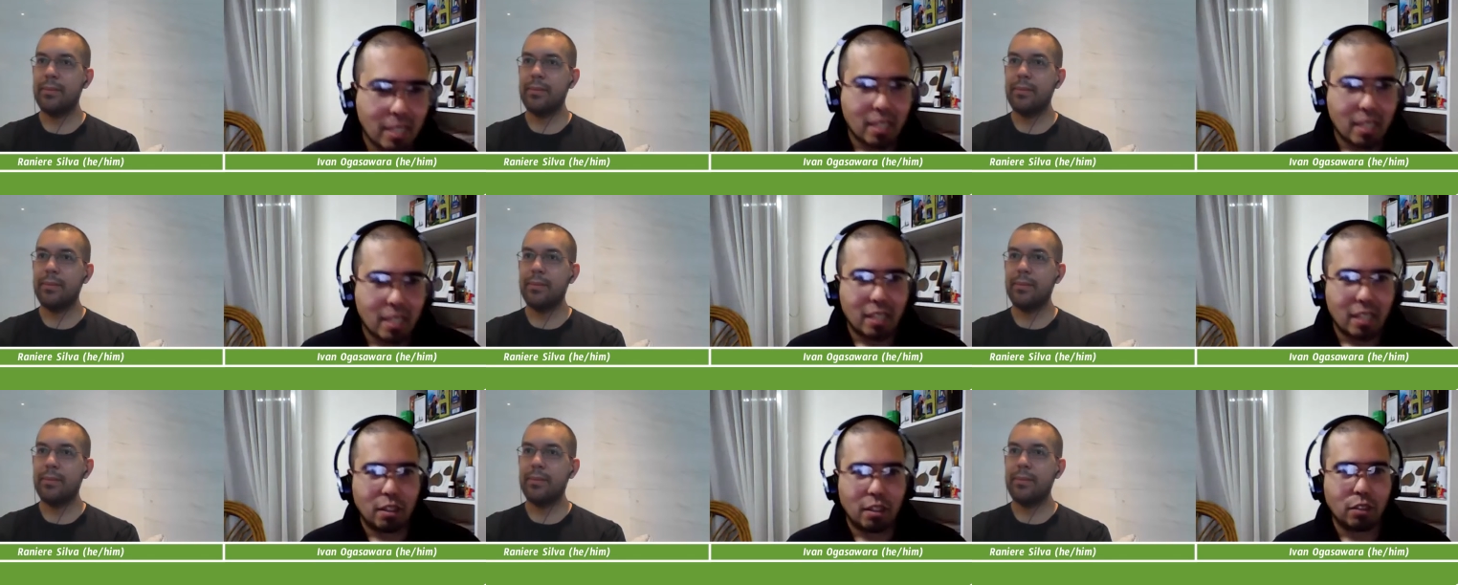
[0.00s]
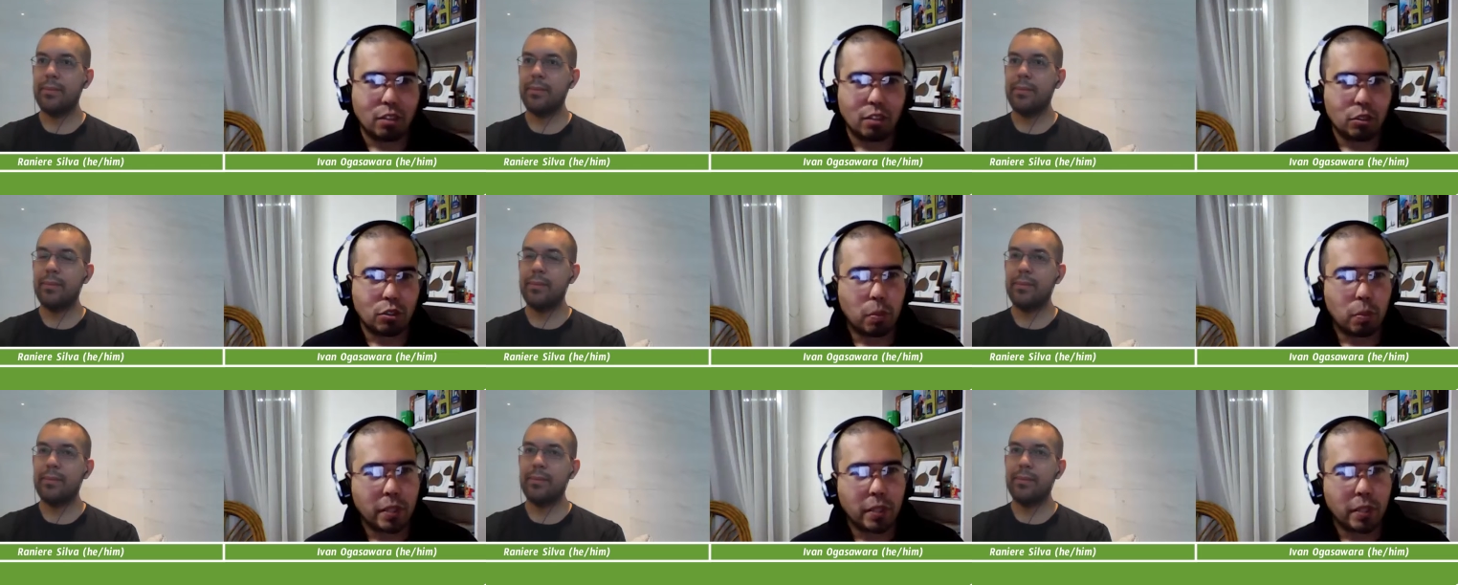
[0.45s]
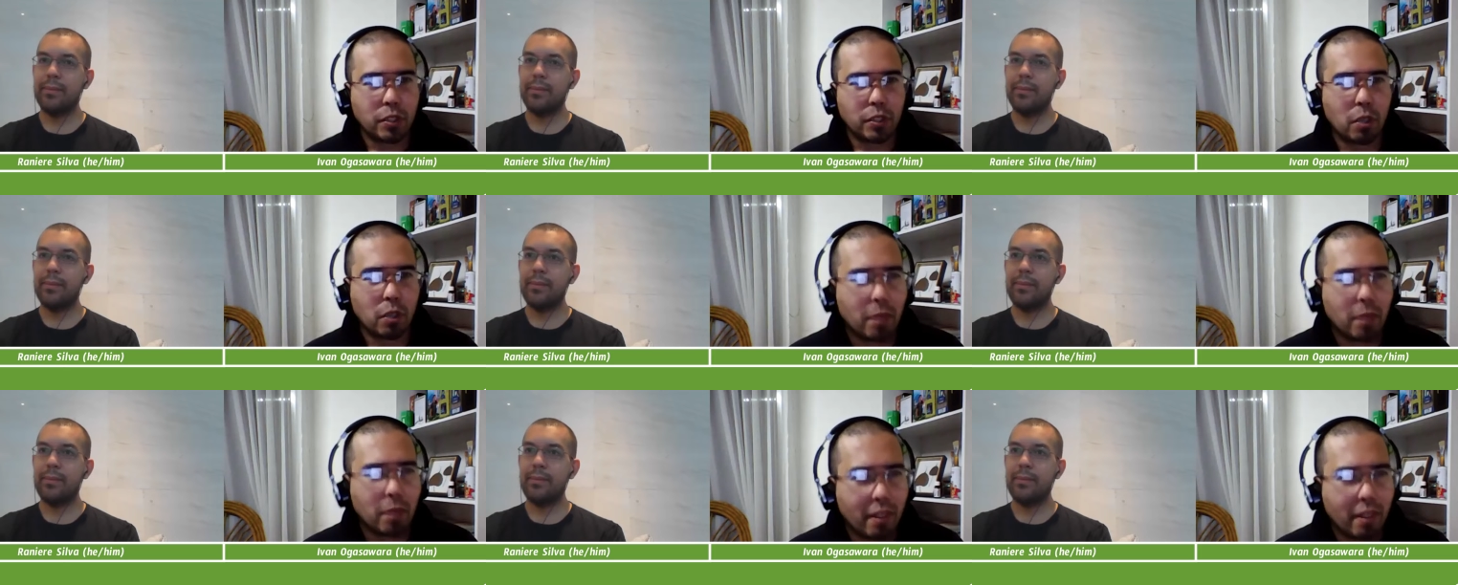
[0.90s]
Speaker 1: not super sure, but
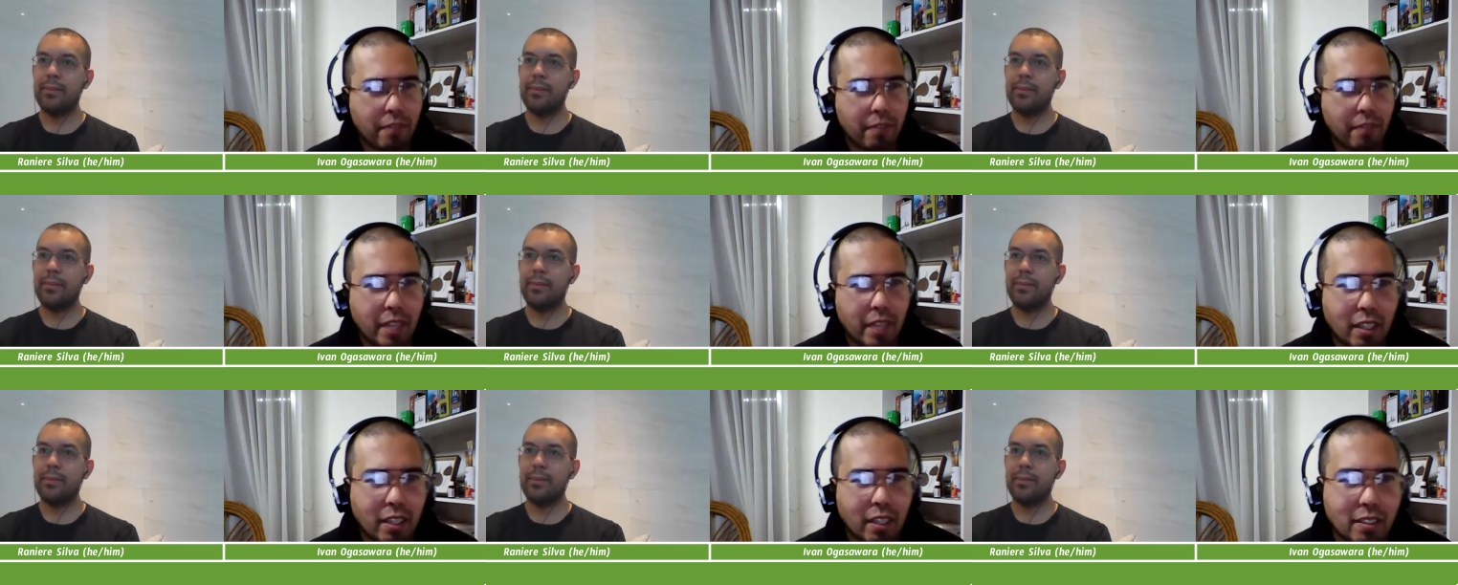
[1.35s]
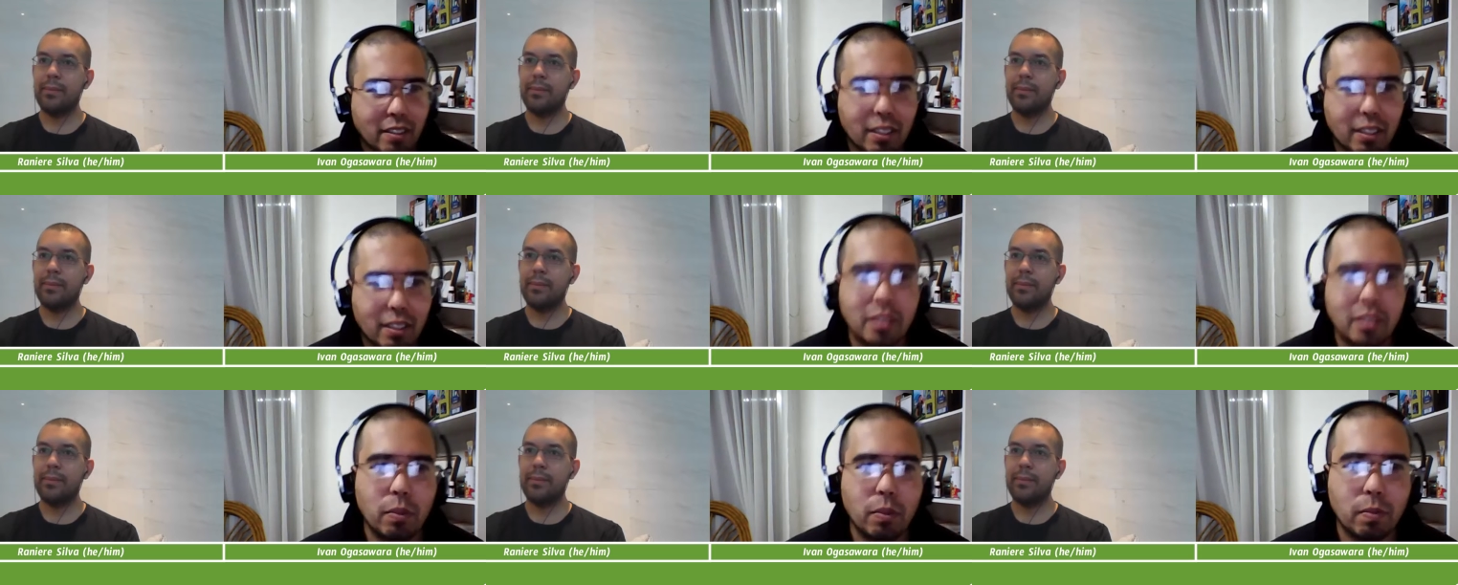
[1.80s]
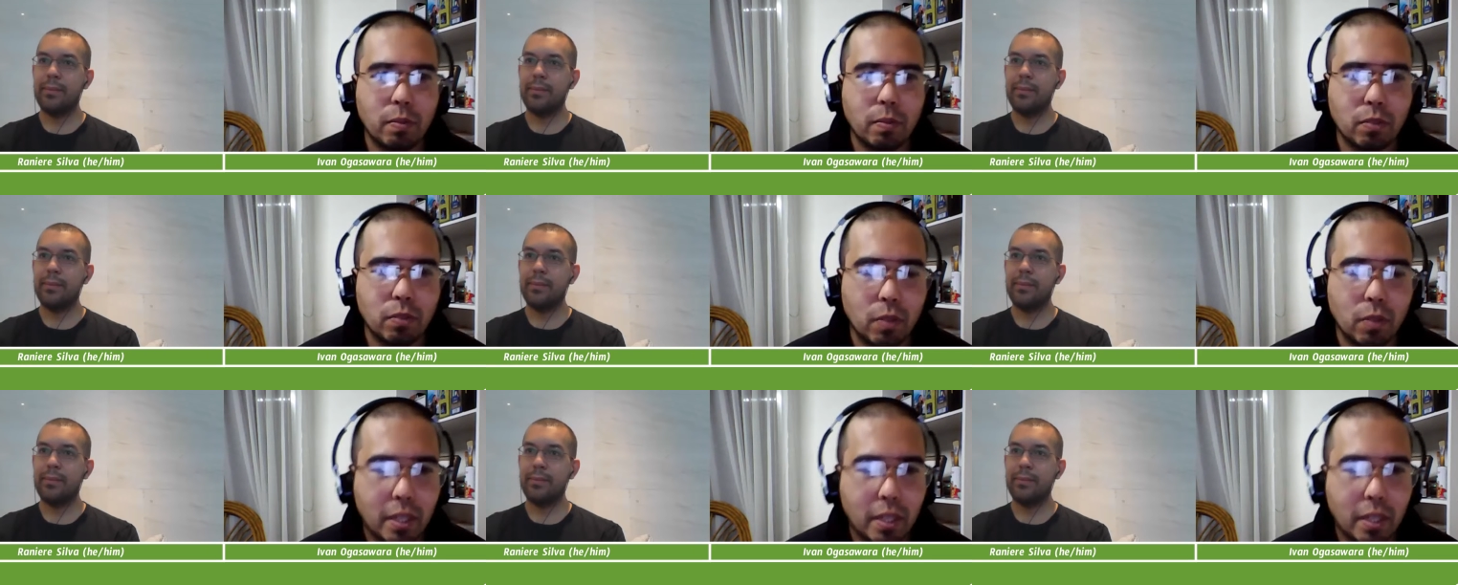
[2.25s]
I think I started to
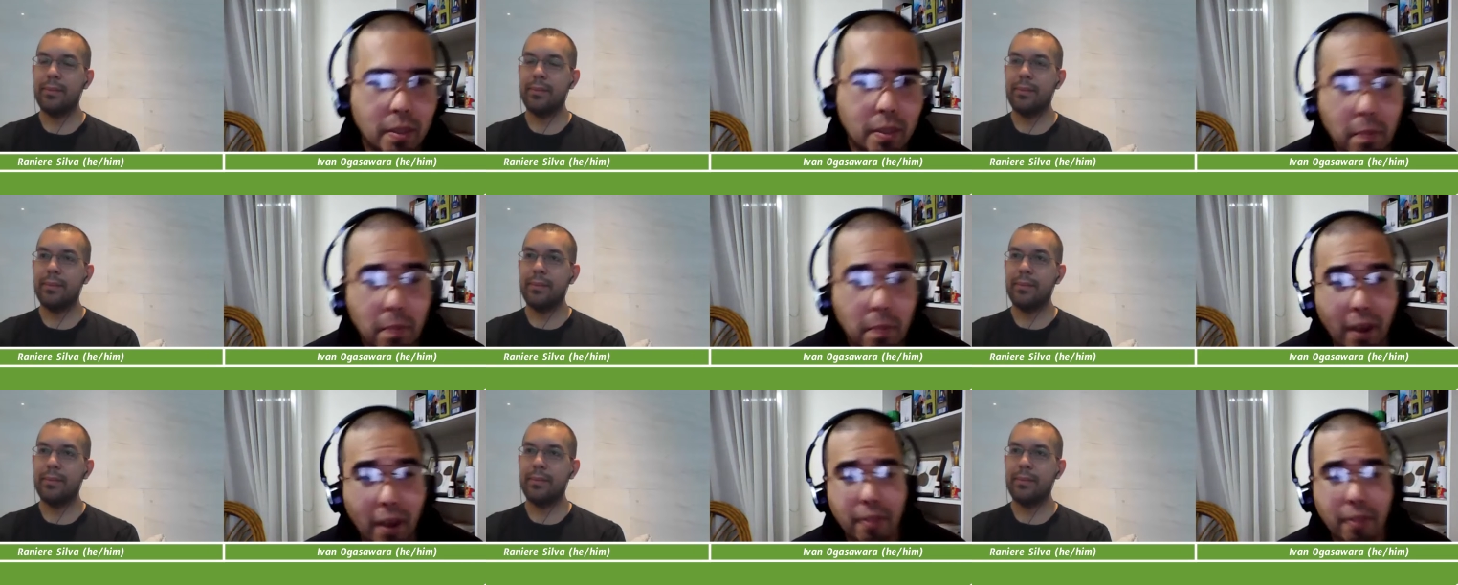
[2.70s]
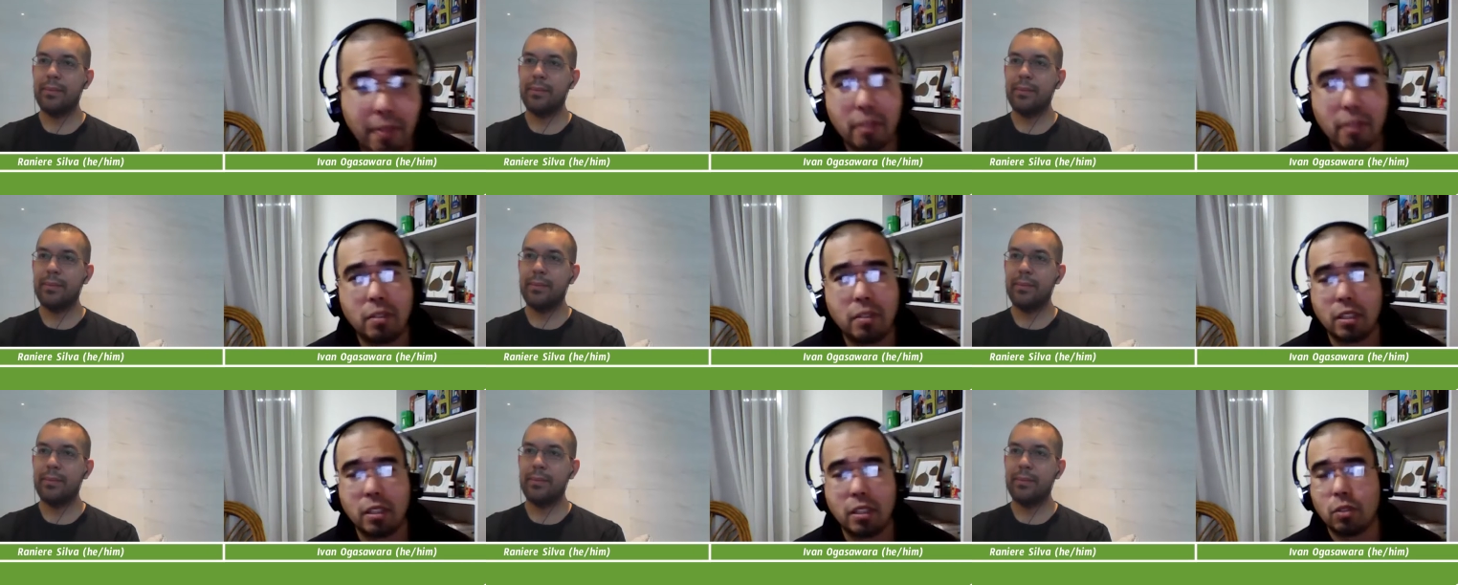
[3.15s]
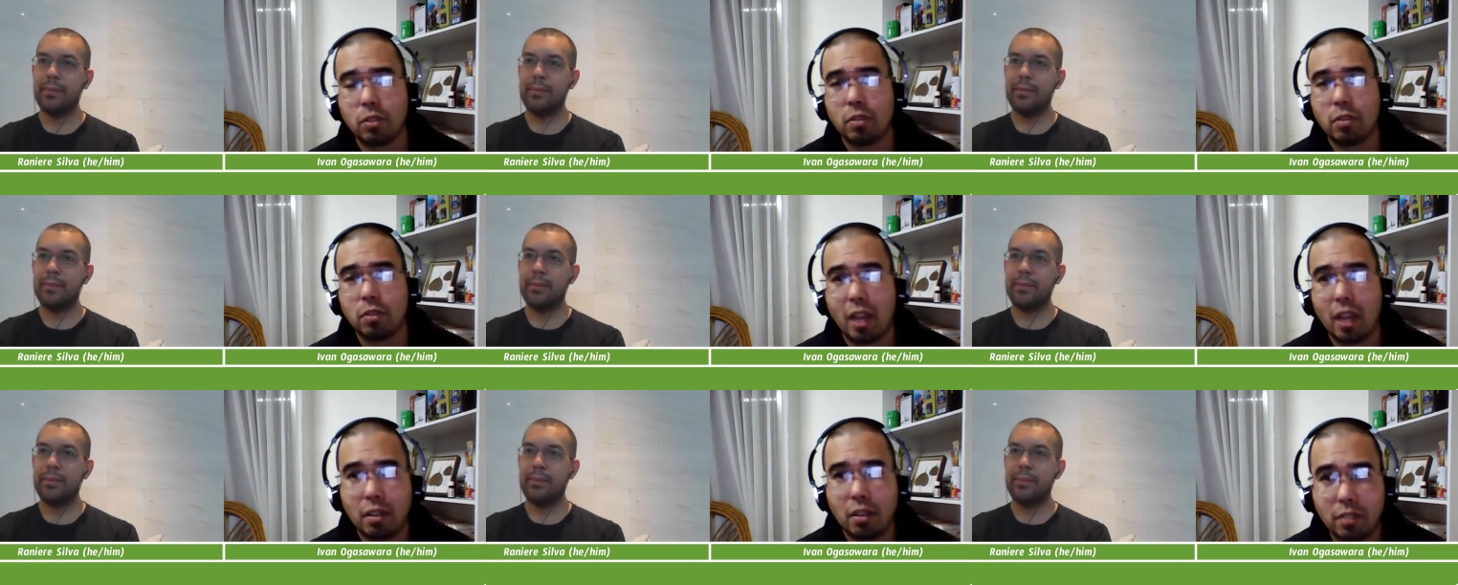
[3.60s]
learn Python in
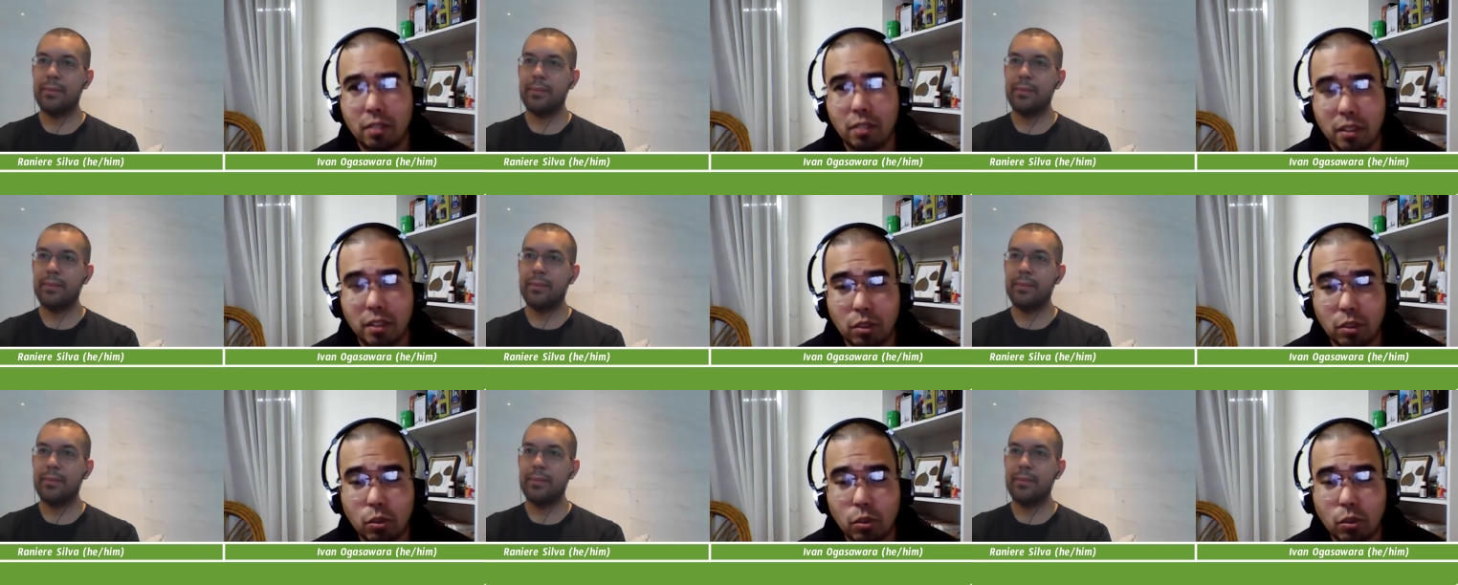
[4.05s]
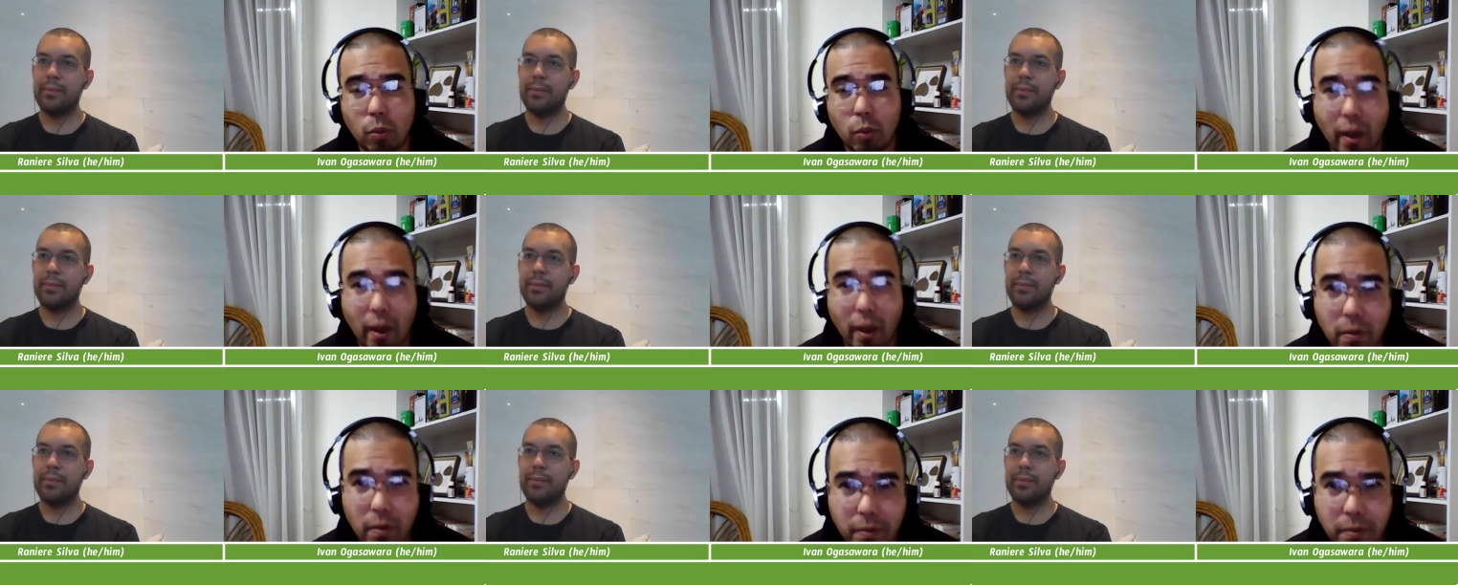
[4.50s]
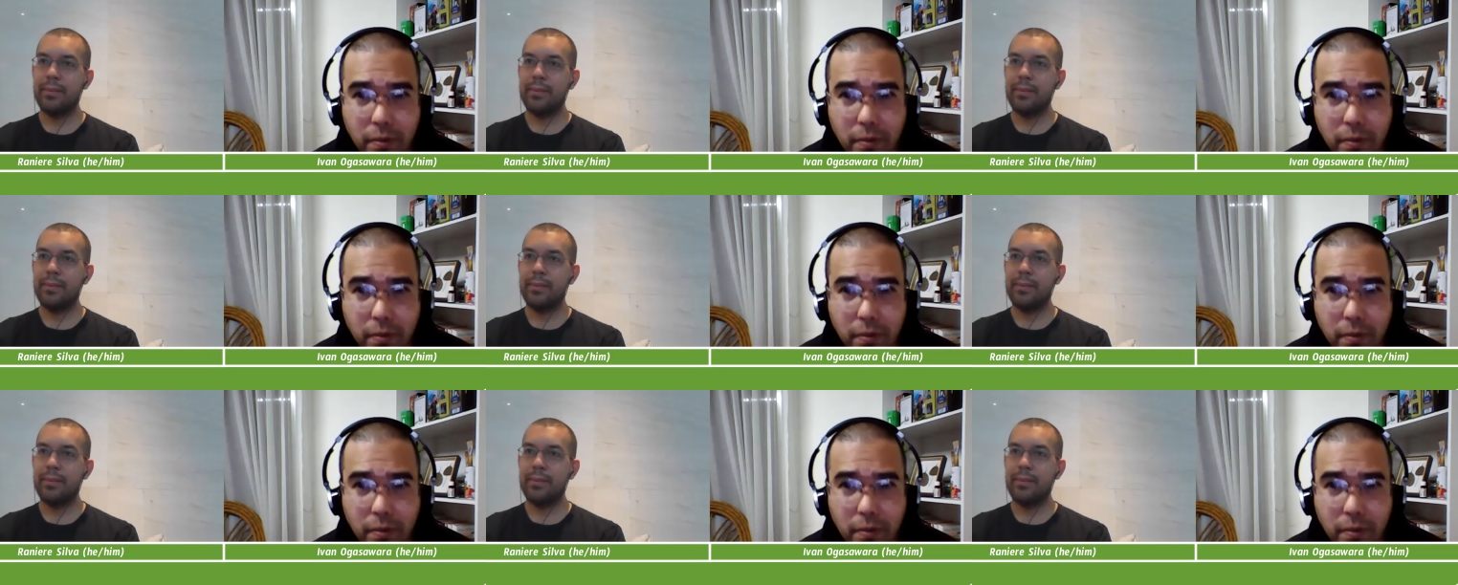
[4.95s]
2012